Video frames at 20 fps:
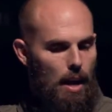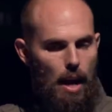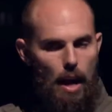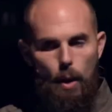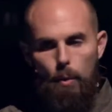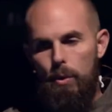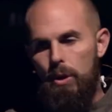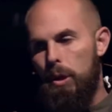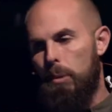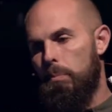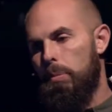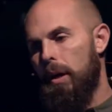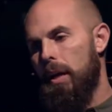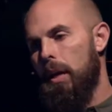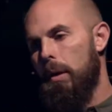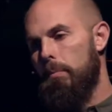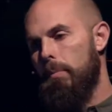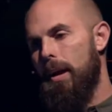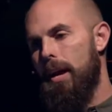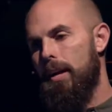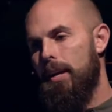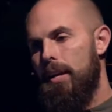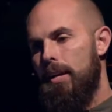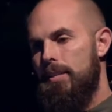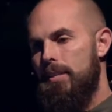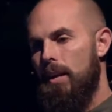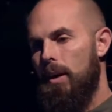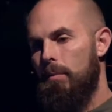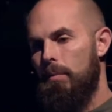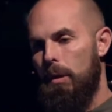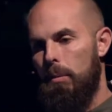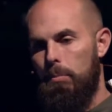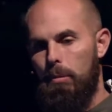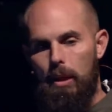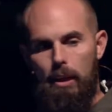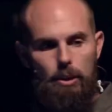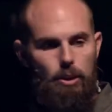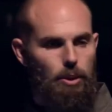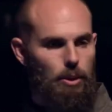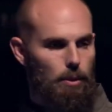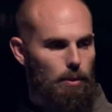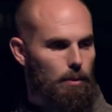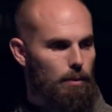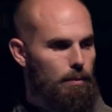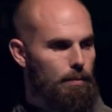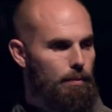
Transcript: And when you bring it back, guess how I'm going to bless you?